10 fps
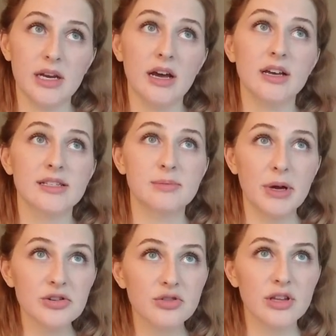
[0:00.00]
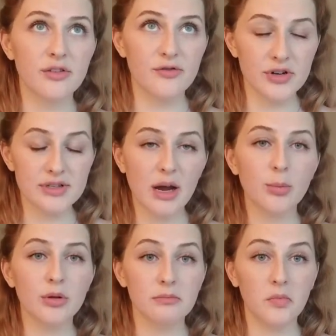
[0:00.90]
especially the first
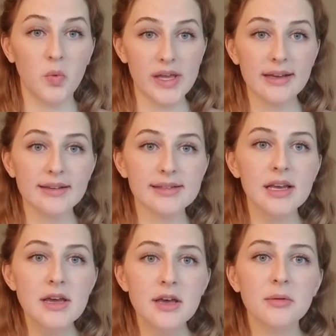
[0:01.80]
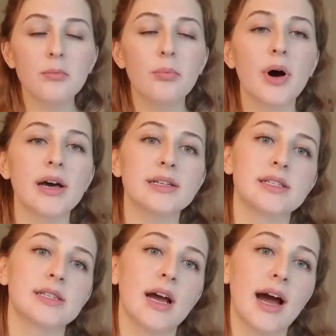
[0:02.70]
couple of weeks,
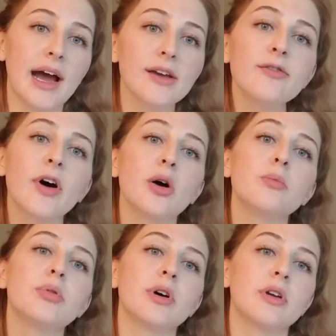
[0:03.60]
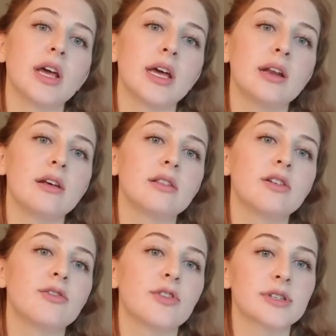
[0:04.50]
but I felt bloated
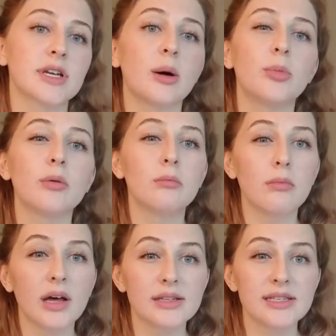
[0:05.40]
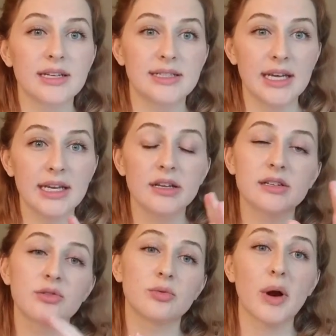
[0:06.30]
the first couple of months. It
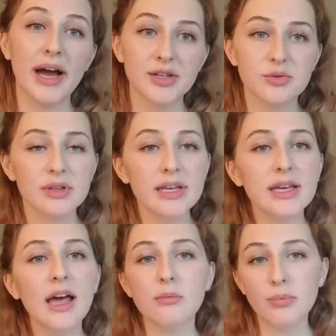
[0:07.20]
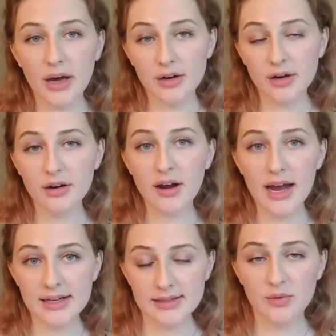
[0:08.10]
did gradually get better
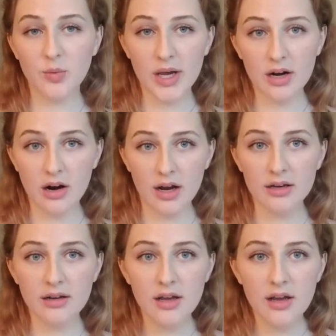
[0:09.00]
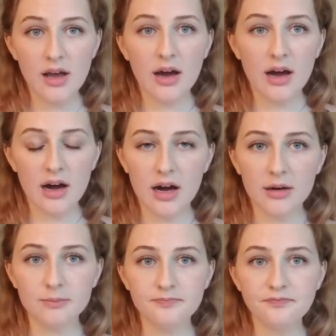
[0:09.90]
as it went on,
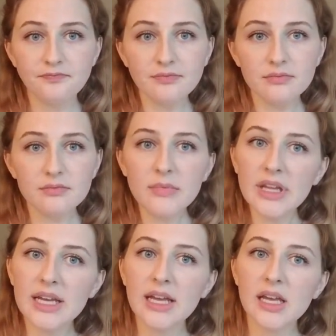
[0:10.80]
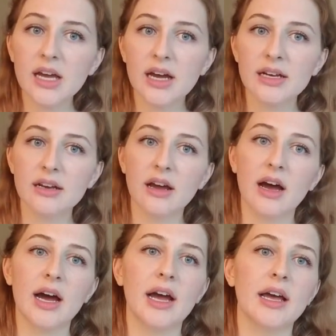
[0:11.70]
and
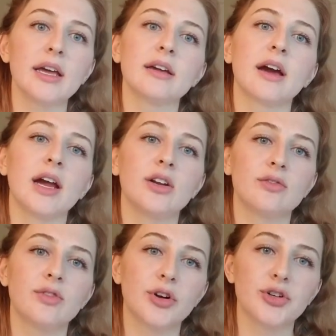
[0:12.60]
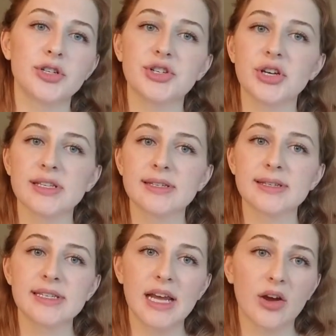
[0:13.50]
I kind of learned to
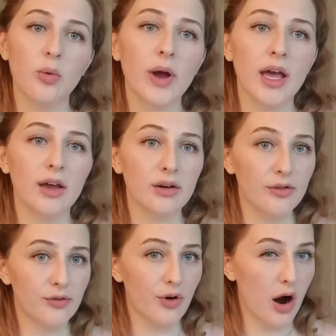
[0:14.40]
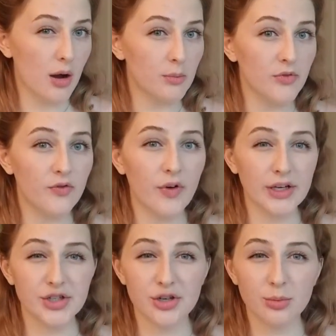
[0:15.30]
just stay away from
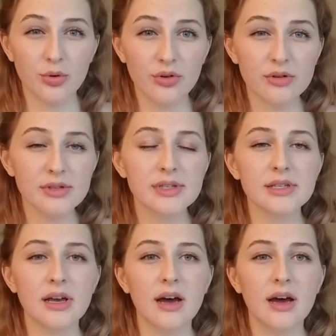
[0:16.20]
vegetables